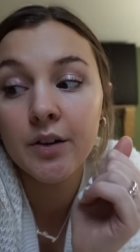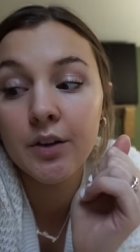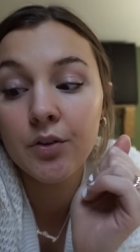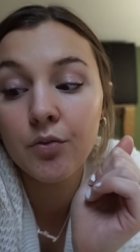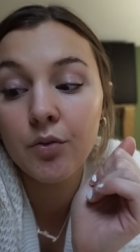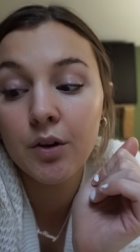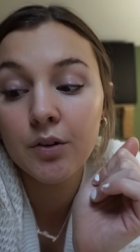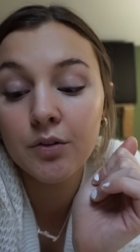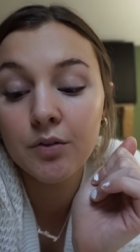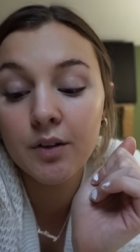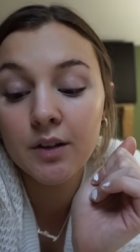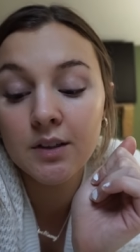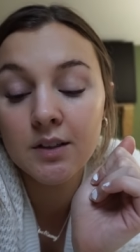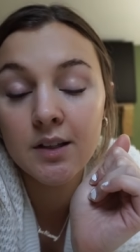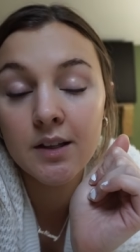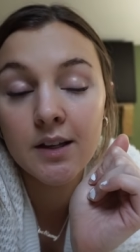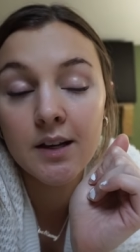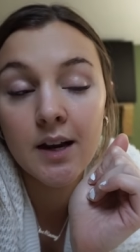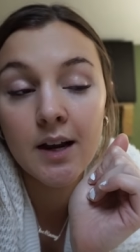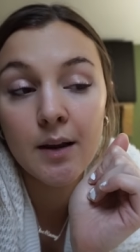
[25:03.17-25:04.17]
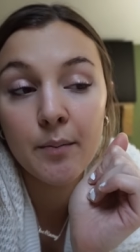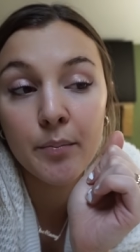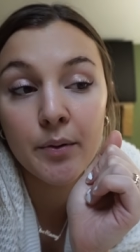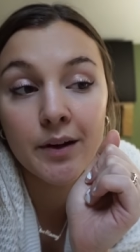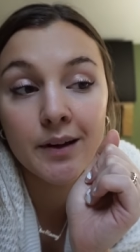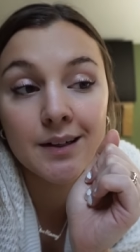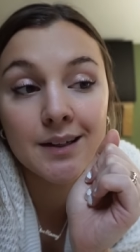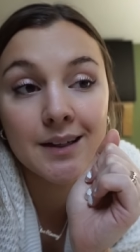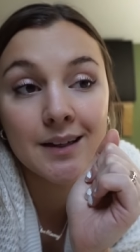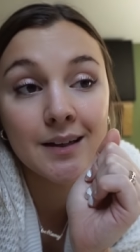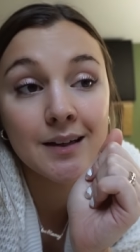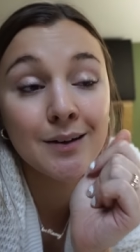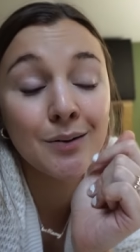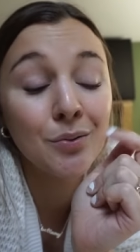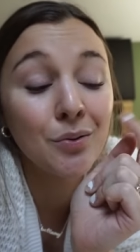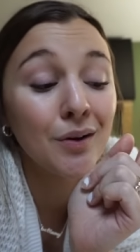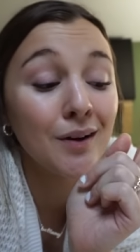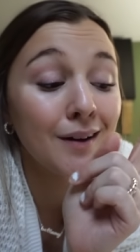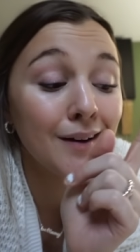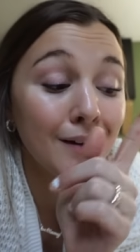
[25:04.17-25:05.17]
throughout the rest of the night, but
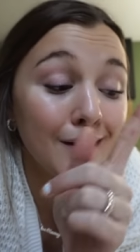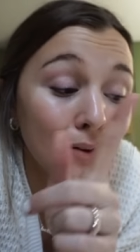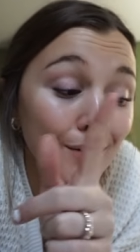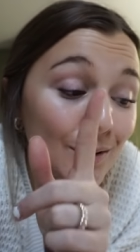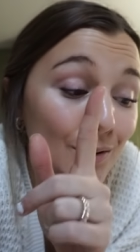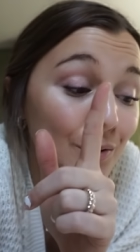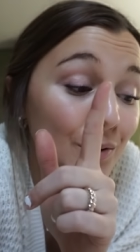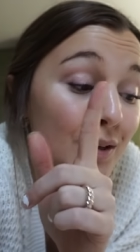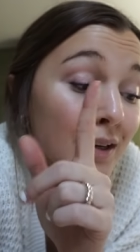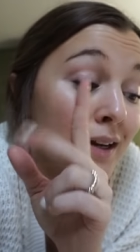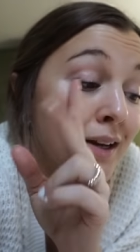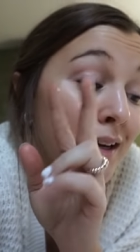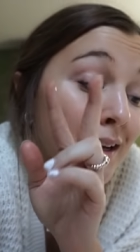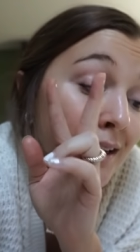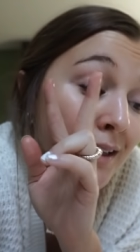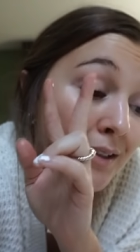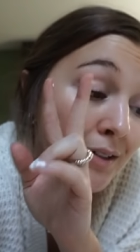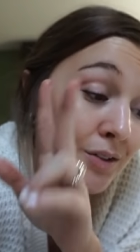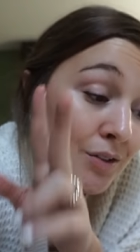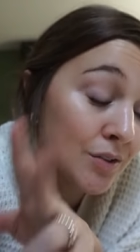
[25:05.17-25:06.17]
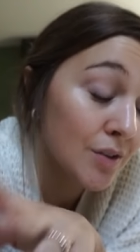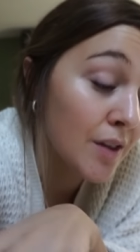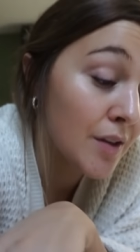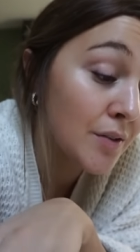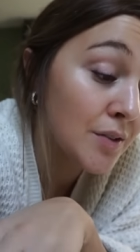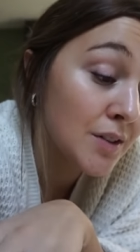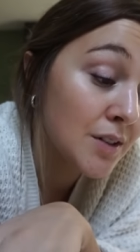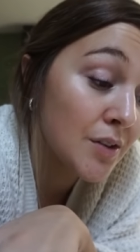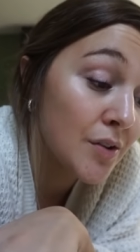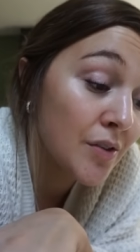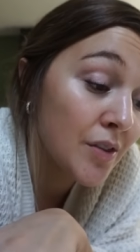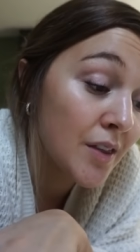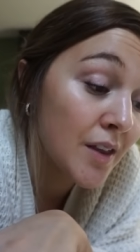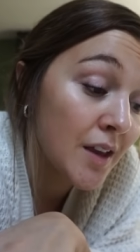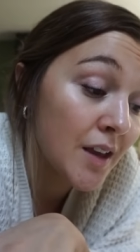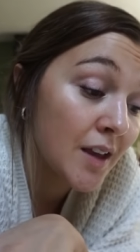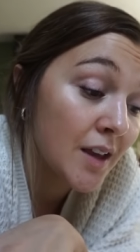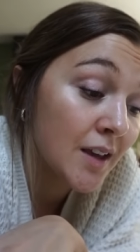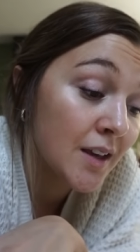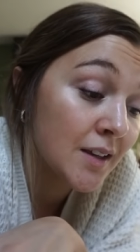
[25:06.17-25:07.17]
we're going to go do those two
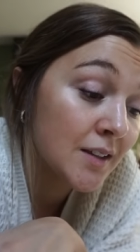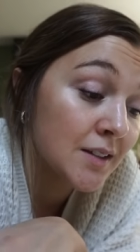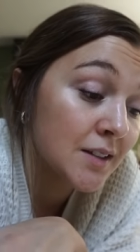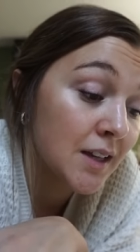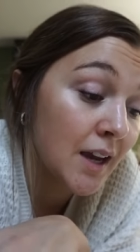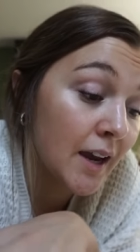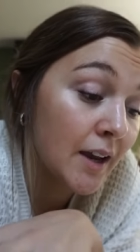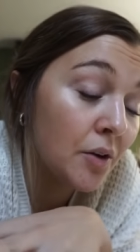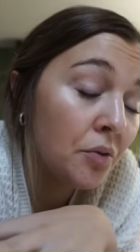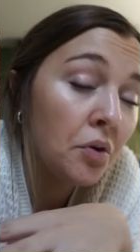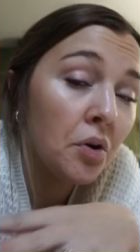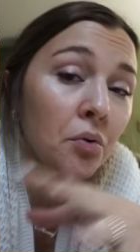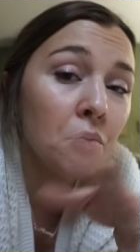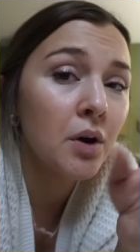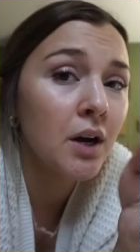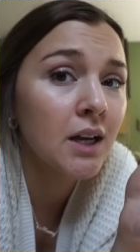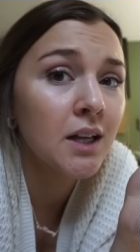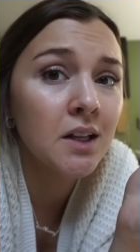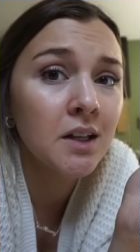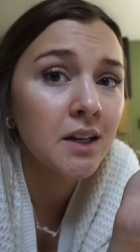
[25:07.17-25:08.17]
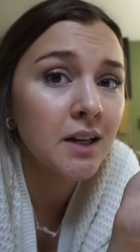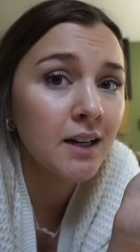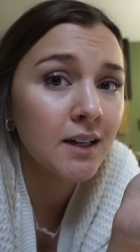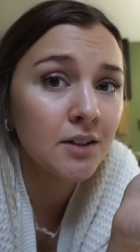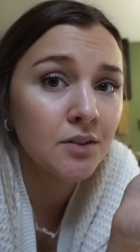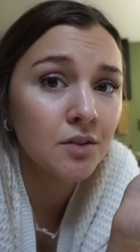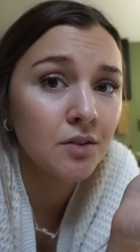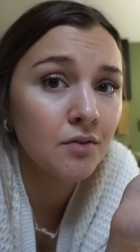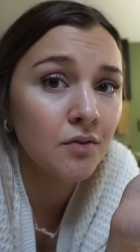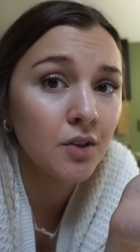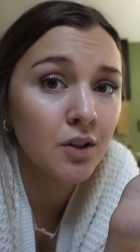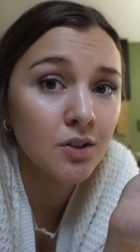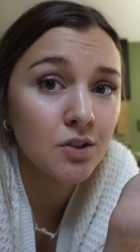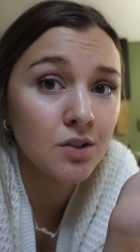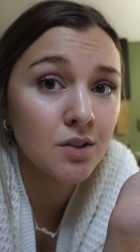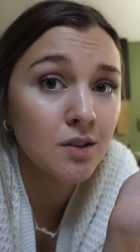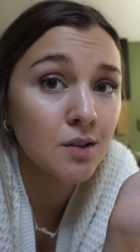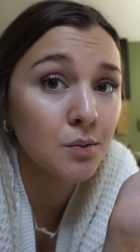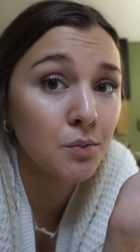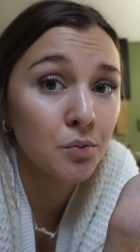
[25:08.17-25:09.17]
things. I don't know why cleaning out the fridge
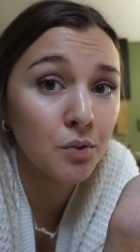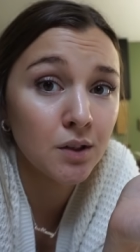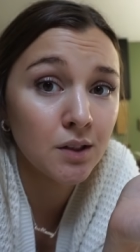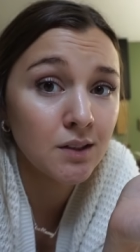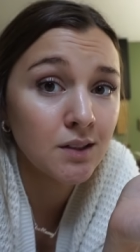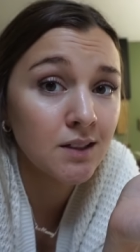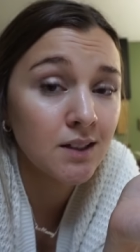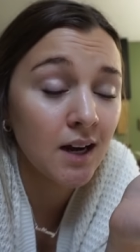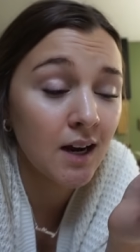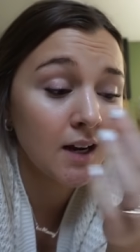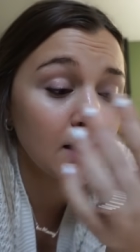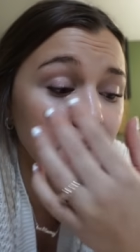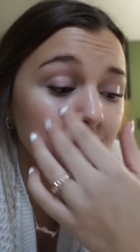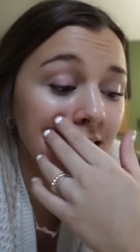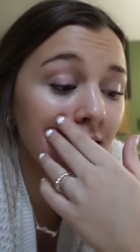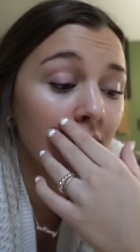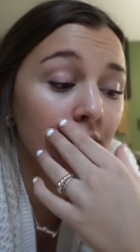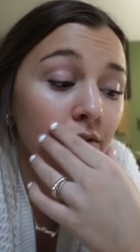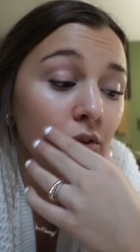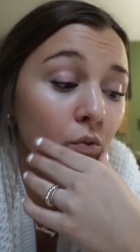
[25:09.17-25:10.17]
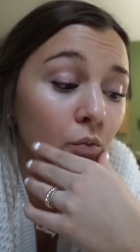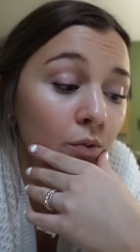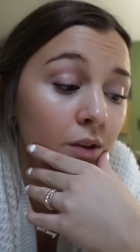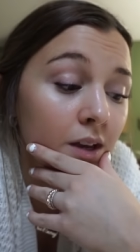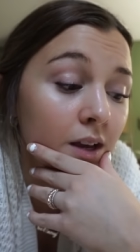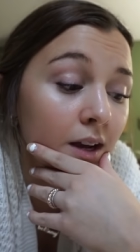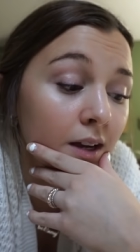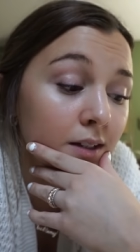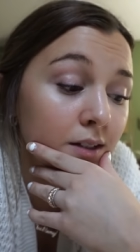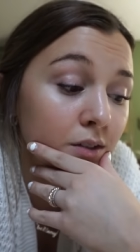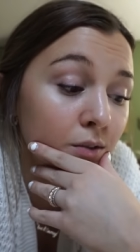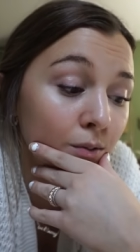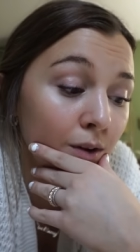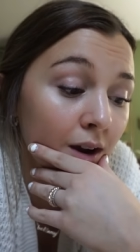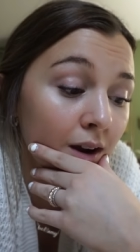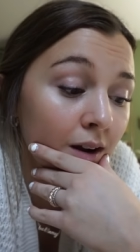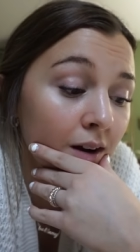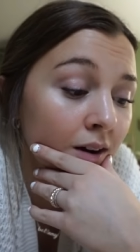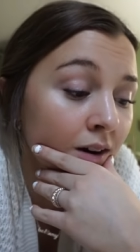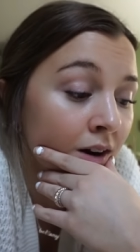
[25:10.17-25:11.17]
is the worst task of the week, I
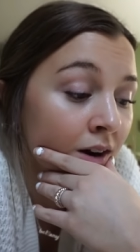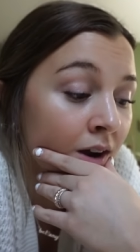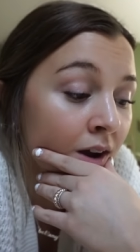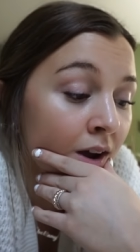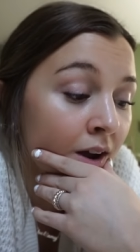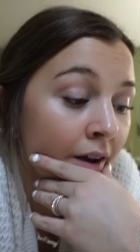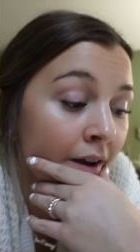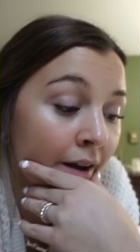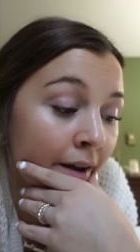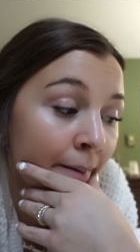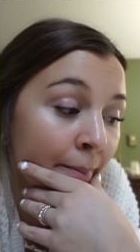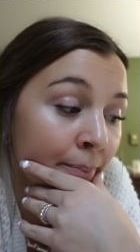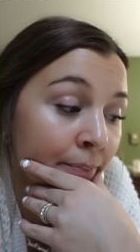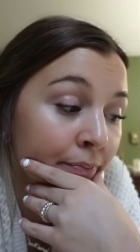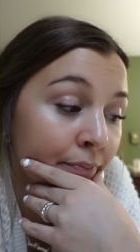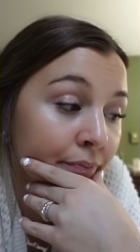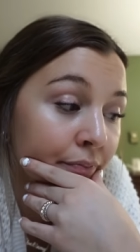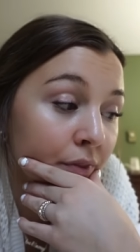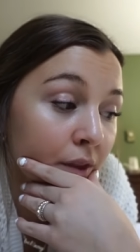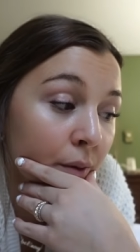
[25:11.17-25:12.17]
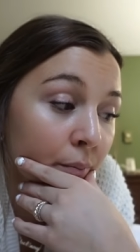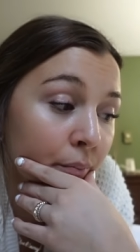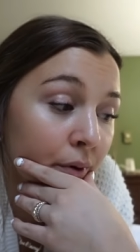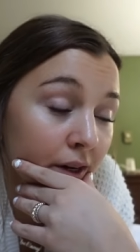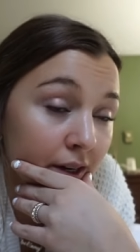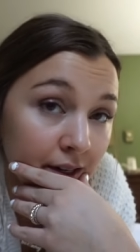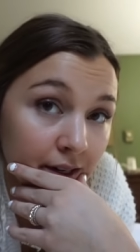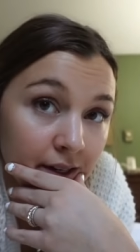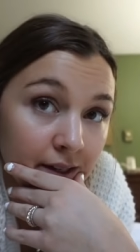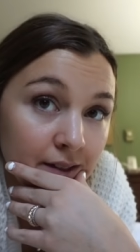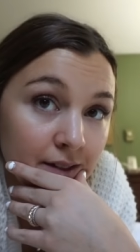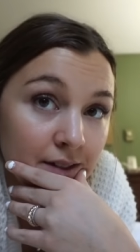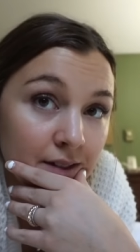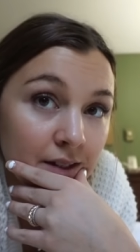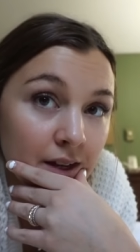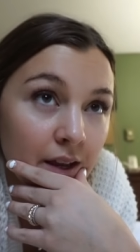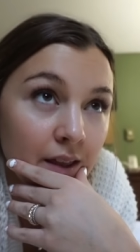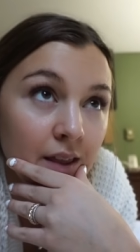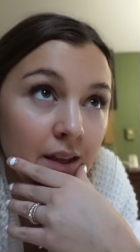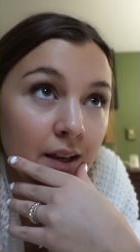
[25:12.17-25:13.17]
swear but it is.
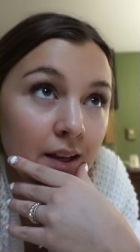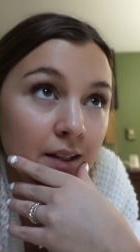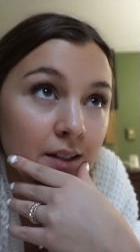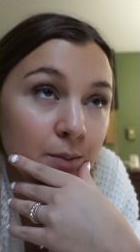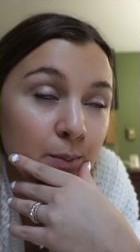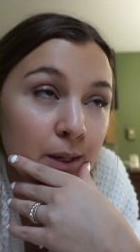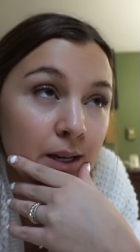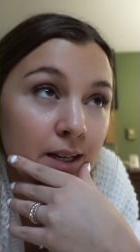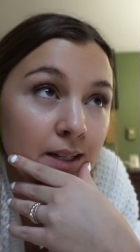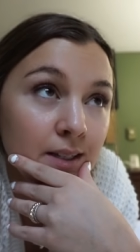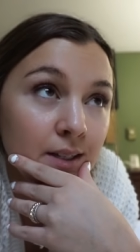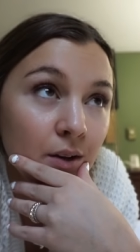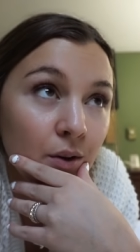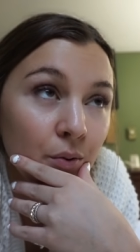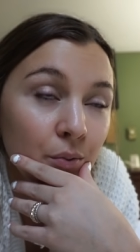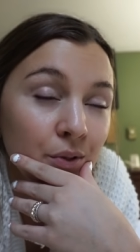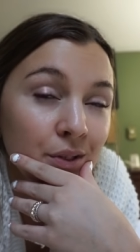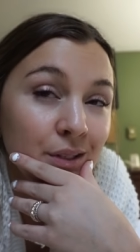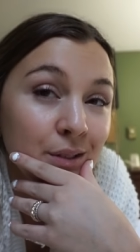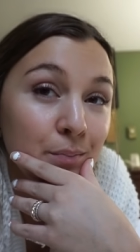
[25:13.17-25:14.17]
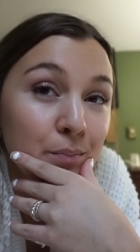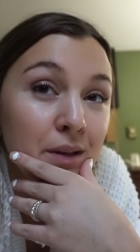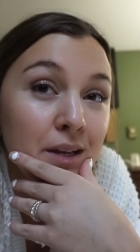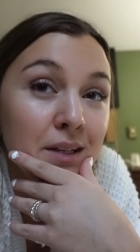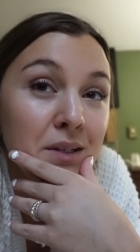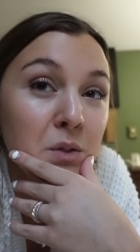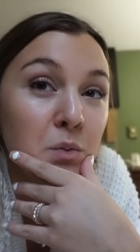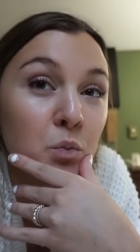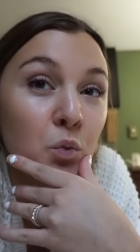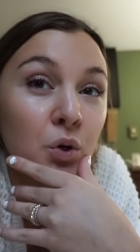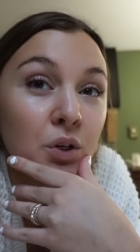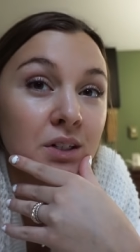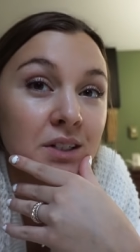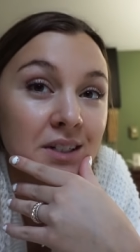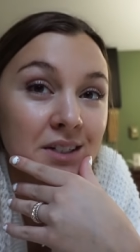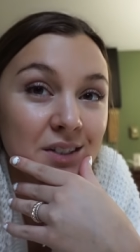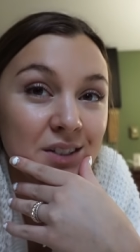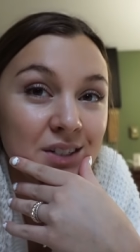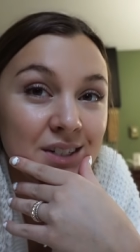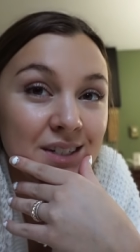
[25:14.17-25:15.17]
I think it's because it always means more
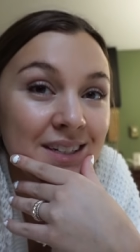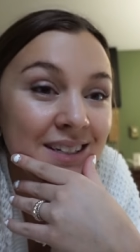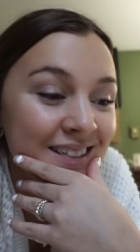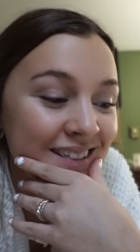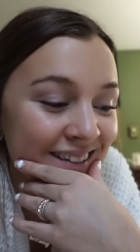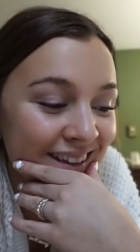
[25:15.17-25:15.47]
dishes